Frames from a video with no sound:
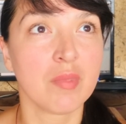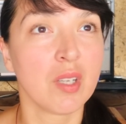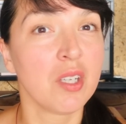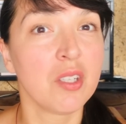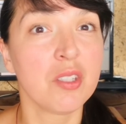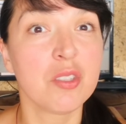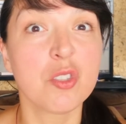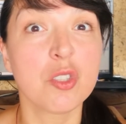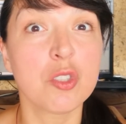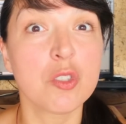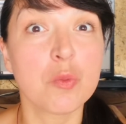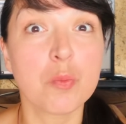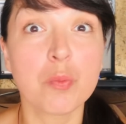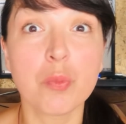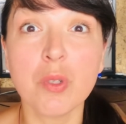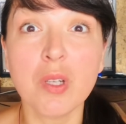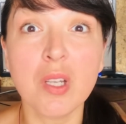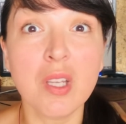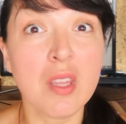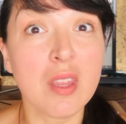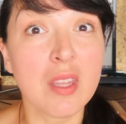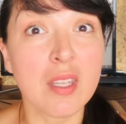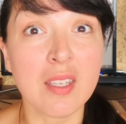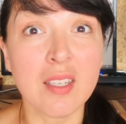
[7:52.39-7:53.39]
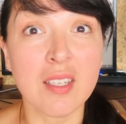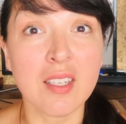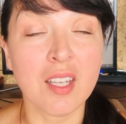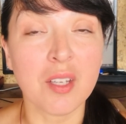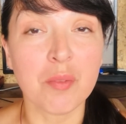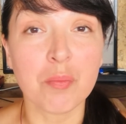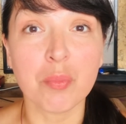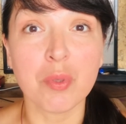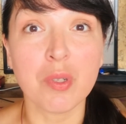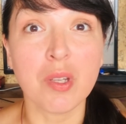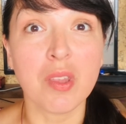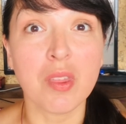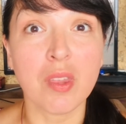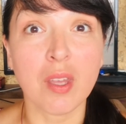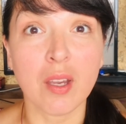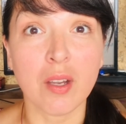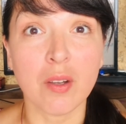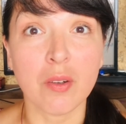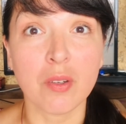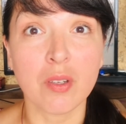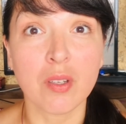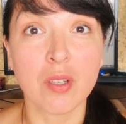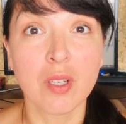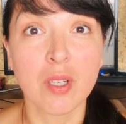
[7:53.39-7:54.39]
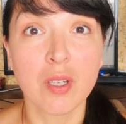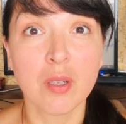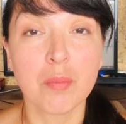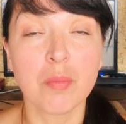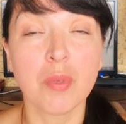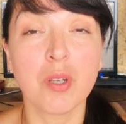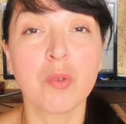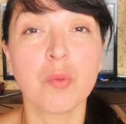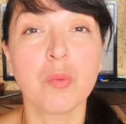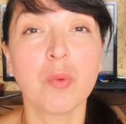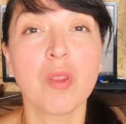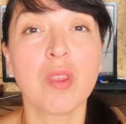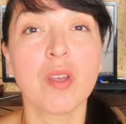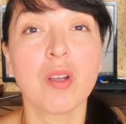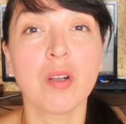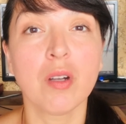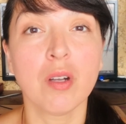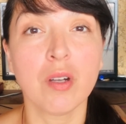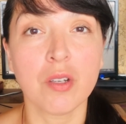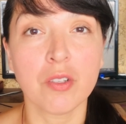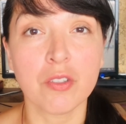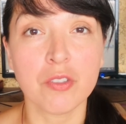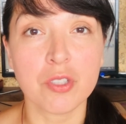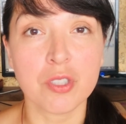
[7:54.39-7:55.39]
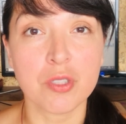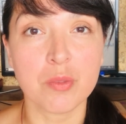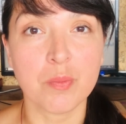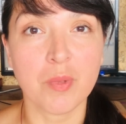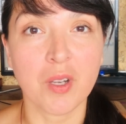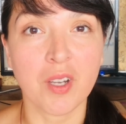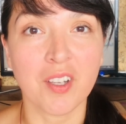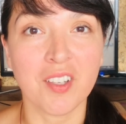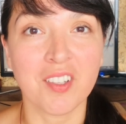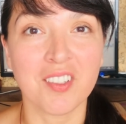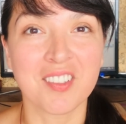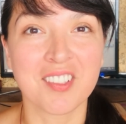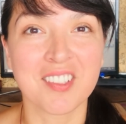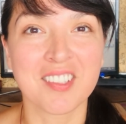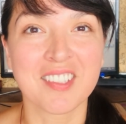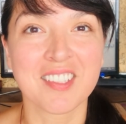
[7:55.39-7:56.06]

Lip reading: just breathe in and breathe out, but with a conscious mind.